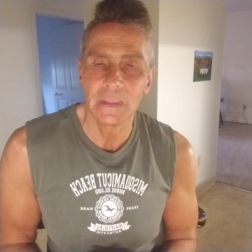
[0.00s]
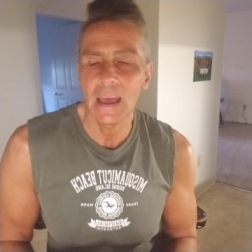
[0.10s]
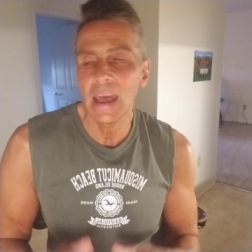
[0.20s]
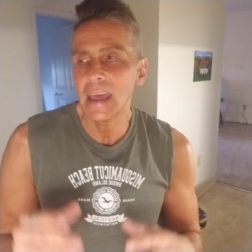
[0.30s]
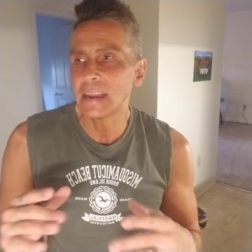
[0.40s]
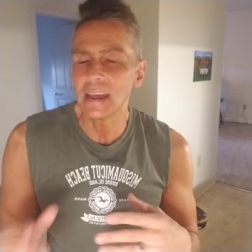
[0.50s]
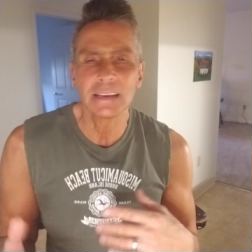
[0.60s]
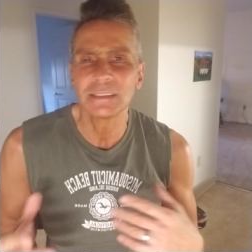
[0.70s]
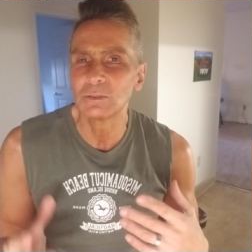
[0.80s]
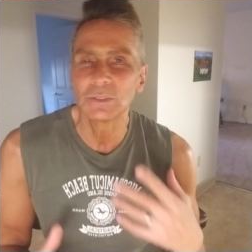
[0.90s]
And I
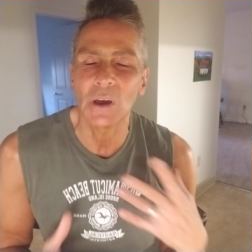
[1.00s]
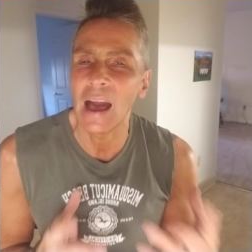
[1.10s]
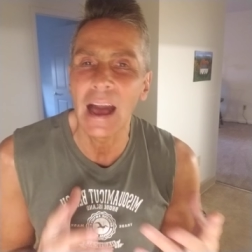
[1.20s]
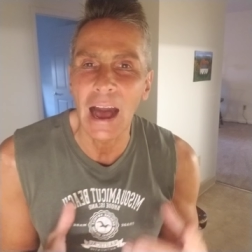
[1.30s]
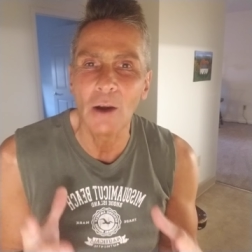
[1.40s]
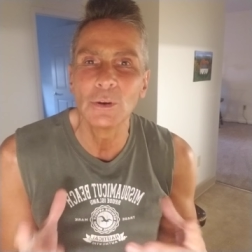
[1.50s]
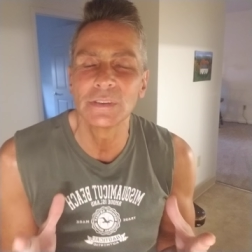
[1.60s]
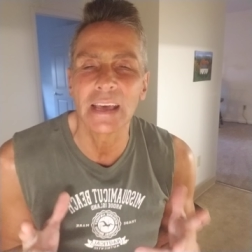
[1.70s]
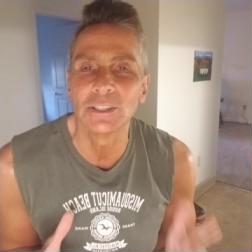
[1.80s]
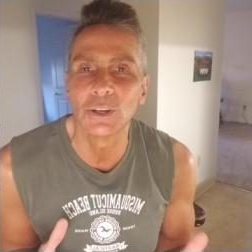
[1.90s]
said, so how, how
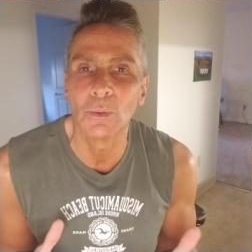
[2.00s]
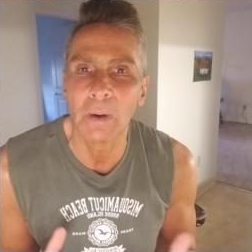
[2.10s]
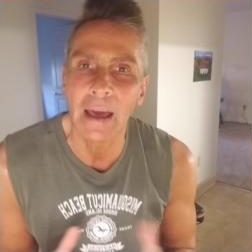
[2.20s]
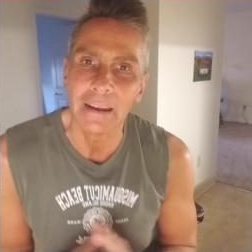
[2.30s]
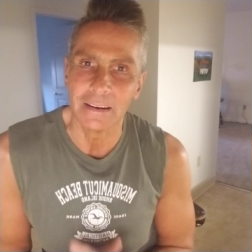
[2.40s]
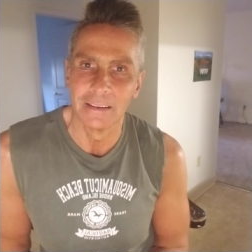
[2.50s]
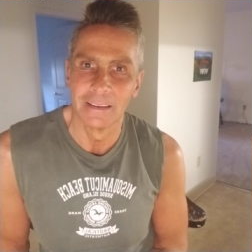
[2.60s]
is that Joe Biden?